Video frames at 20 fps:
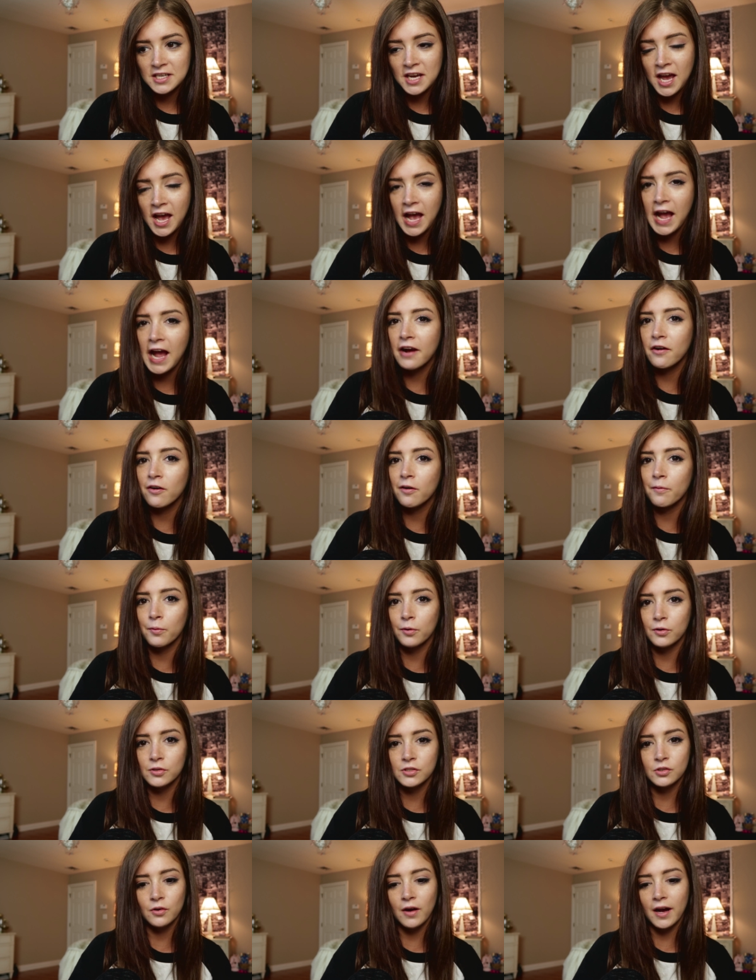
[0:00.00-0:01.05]

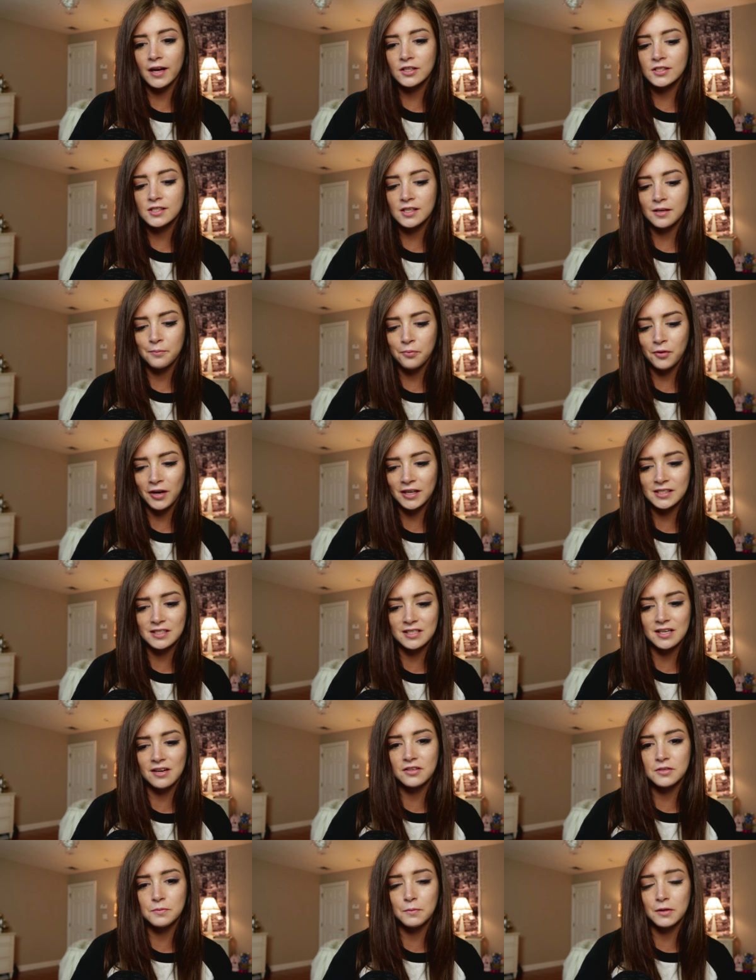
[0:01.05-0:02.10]
terrible, so I just compressed it
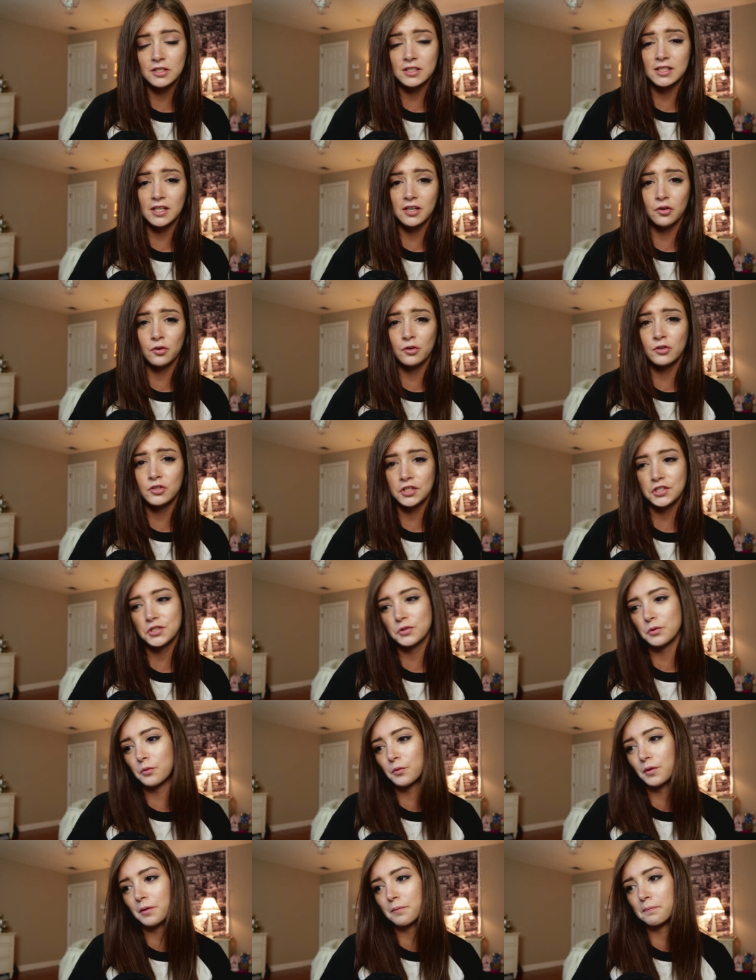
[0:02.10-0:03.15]
down as much as I could just
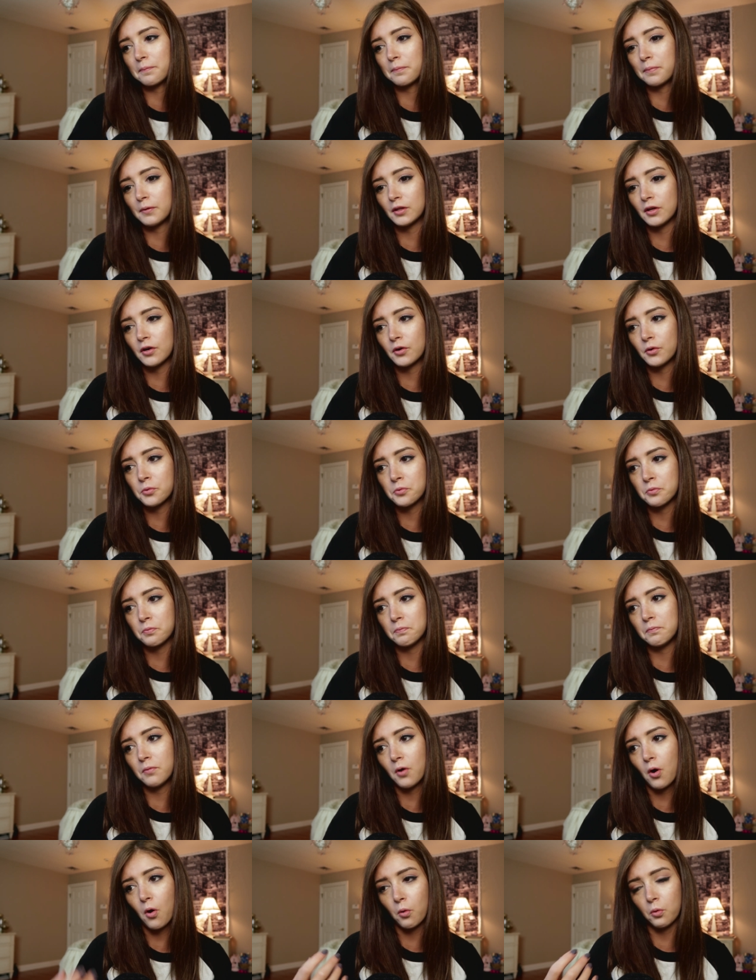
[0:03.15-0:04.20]
so it wouldn't blow
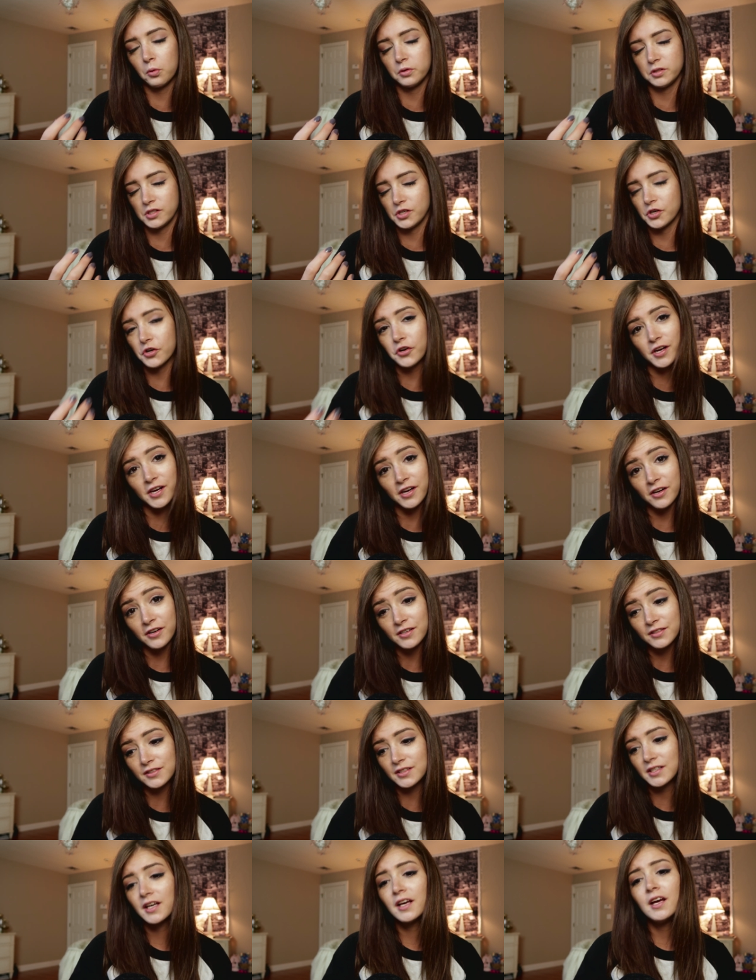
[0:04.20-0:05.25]
holes in your
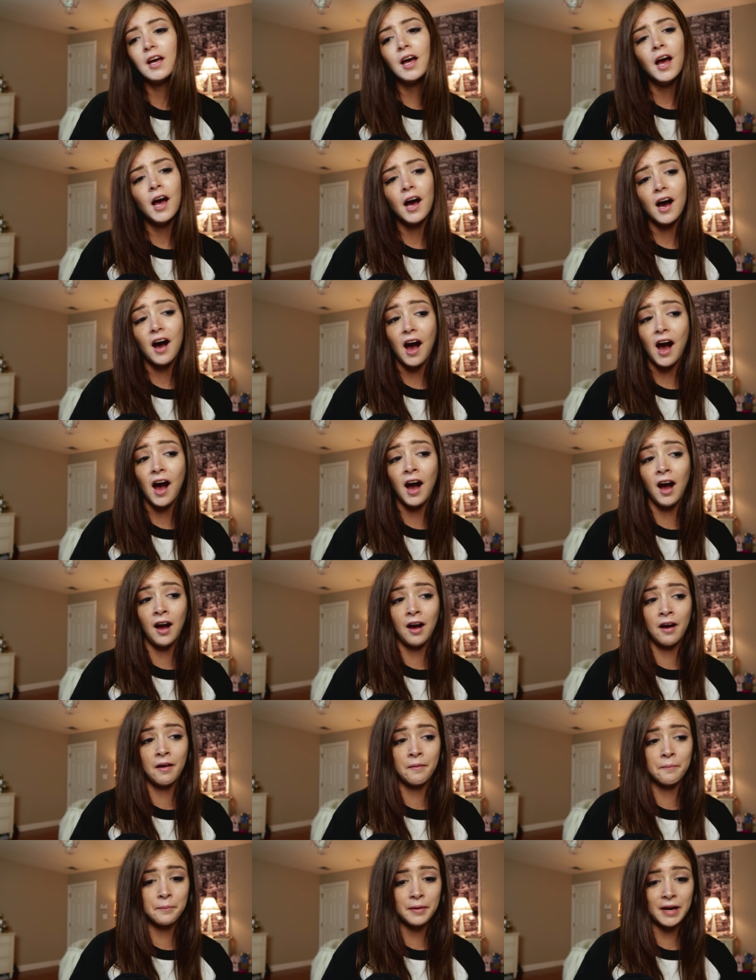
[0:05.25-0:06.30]
ears.
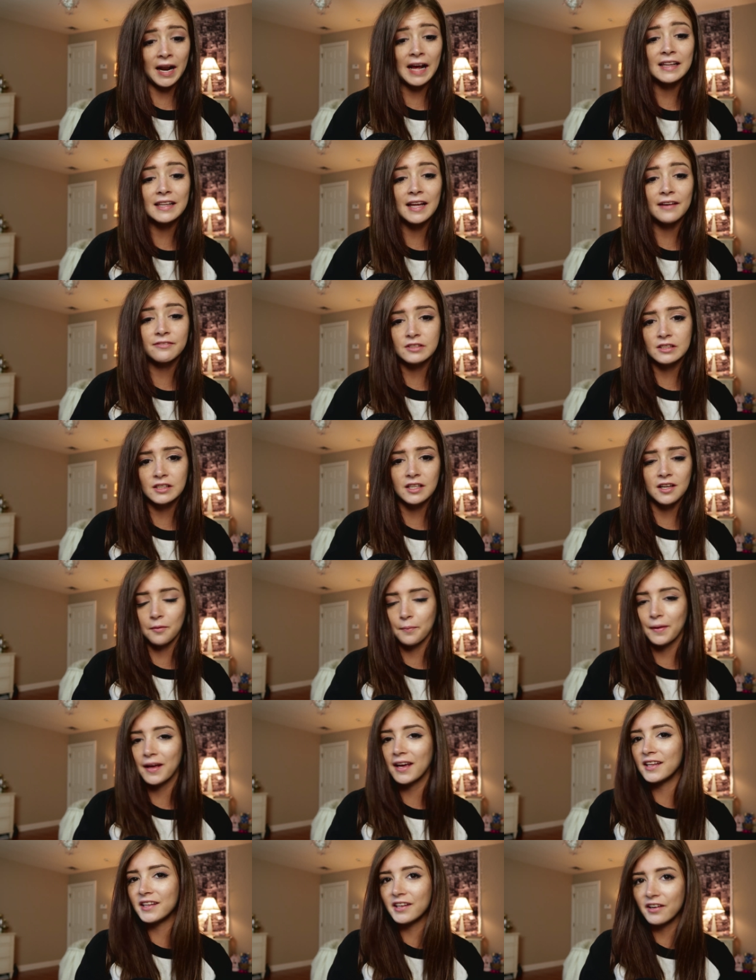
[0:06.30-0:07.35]
Um, but I left a little
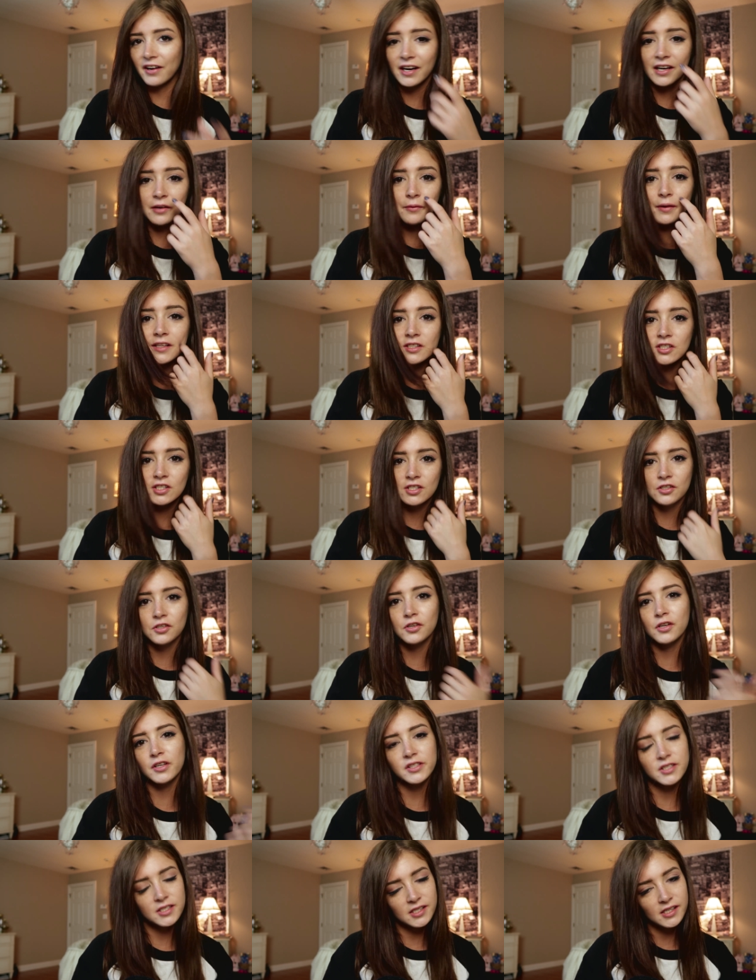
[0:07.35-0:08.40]
bit in there anyway, just so
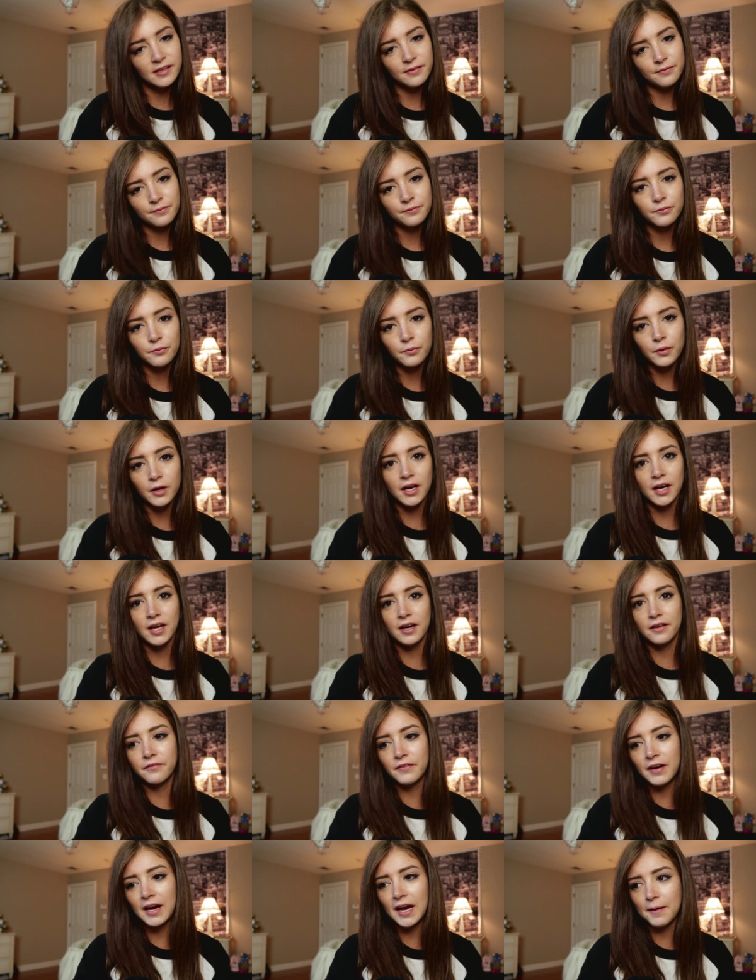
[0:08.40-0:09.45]
you could see what
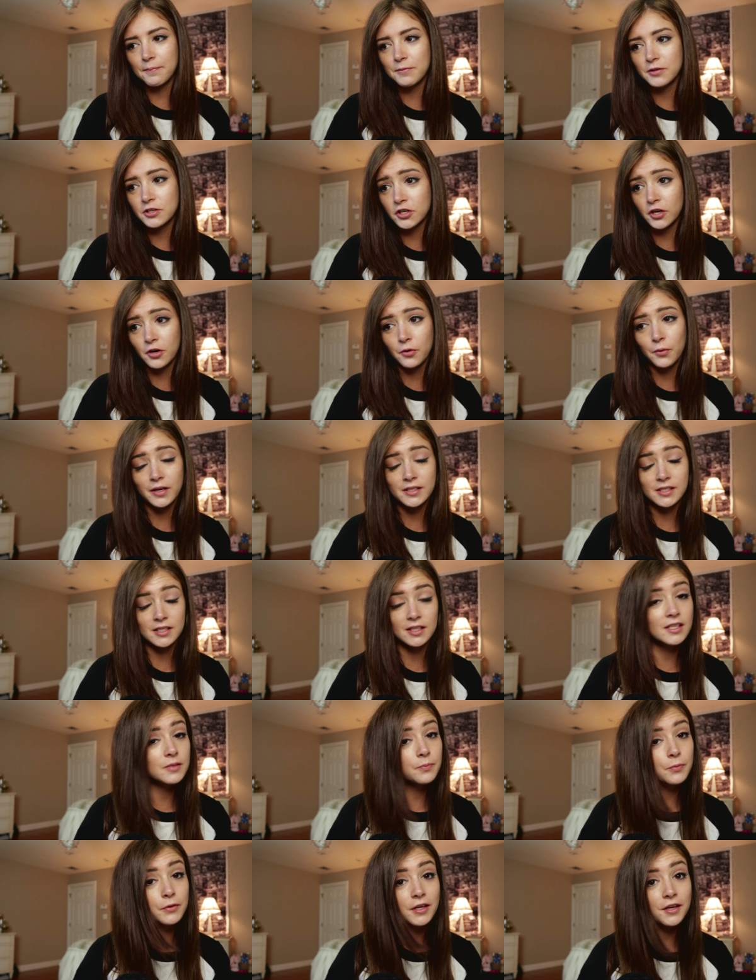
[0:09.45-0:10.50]
kind of vibe the show was on
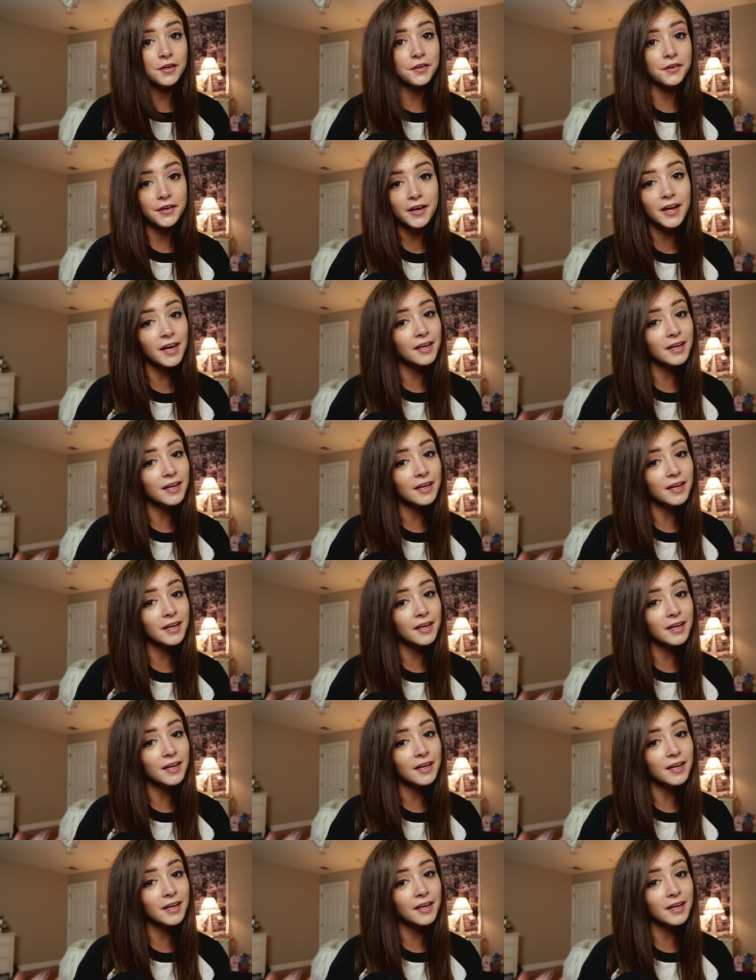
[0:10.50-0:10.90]
this particular